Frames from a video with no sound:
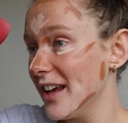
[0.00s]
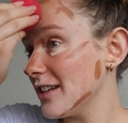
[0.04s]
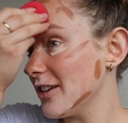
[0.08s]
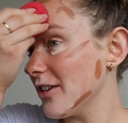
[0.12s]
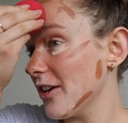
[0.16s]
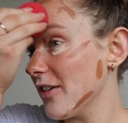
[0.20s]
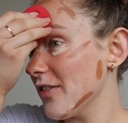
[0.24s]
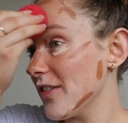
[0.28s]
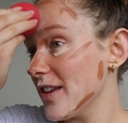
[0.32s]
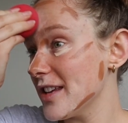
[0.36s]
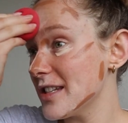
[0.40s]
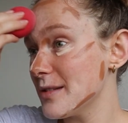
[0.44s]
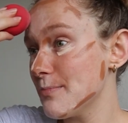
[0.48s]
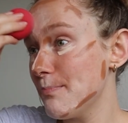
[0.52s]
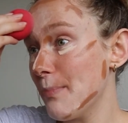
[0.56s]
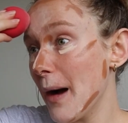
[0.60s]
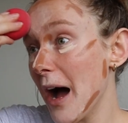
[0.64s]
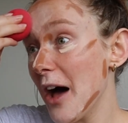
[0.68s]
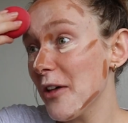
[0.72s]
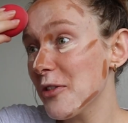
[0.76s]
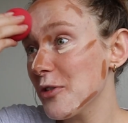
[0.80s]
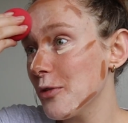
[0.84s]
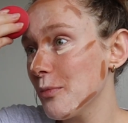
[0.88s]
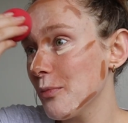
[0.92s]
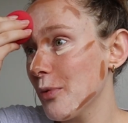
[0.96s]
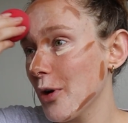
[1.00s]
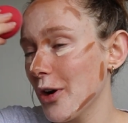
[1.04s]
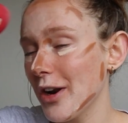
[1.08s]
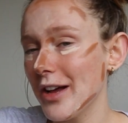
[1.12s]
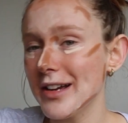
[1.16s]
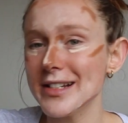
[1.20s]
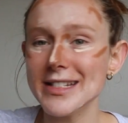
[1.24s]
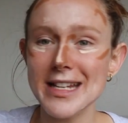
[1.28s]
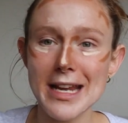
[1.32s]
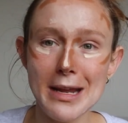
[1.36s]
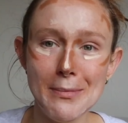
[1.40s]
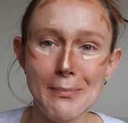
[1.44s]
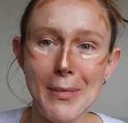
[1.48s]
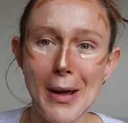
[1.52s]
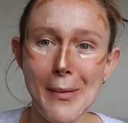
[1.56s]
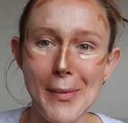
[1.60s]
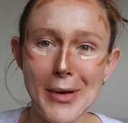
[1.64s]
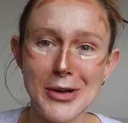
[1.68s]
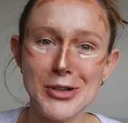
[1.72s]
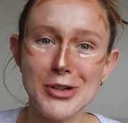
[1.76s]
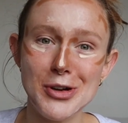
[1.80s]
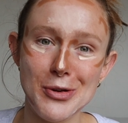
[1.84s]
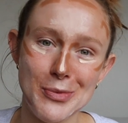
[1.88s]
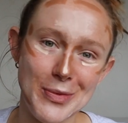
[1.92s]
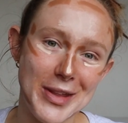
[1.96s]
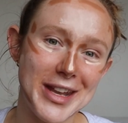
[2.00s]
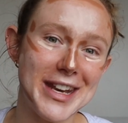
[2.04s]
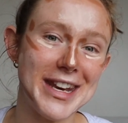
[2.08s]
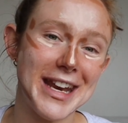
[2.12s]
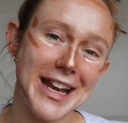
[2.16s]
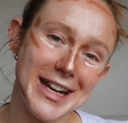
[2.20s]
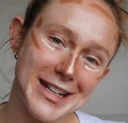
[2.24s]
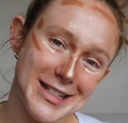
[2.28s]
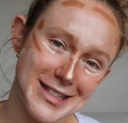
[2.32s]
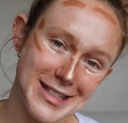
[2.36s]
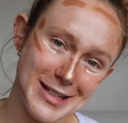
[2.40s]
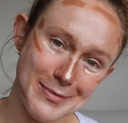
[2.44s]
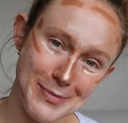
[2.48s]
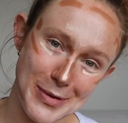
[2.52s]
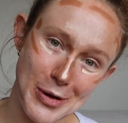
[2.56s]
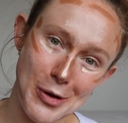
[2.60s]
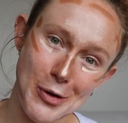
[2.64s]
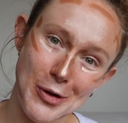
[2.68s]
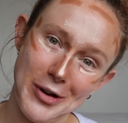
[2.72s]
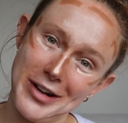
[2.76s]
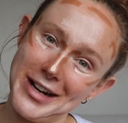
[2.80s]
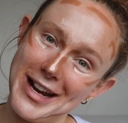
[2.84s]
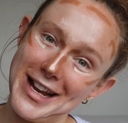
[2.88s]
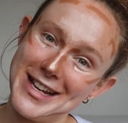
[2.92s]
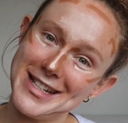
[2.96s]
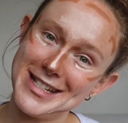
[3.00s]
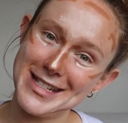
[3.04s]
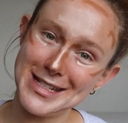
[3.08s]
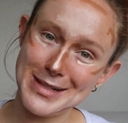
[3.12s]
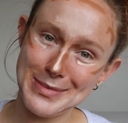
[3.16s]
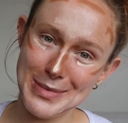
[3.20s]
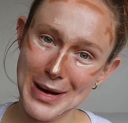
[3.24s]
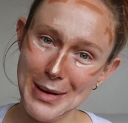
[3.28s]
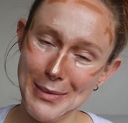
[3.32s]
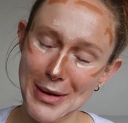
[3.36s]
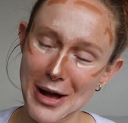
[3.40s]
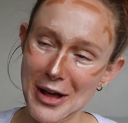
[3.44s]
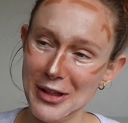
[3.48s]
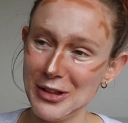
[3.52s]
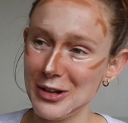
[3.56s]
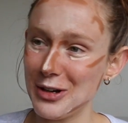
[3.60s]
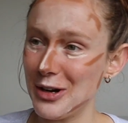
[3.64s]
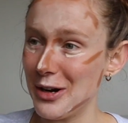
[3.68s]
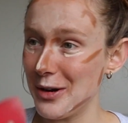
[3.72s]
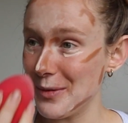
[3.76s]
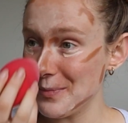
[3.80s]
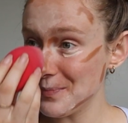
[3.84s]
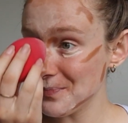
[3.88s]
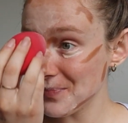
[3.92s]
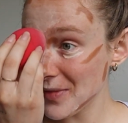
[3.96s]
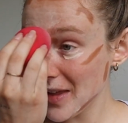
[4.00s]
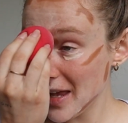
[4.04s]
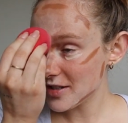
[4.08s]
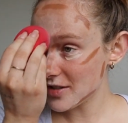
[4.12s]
You know, there's bathroom products in my bedroom that need to be organized into my bathroom.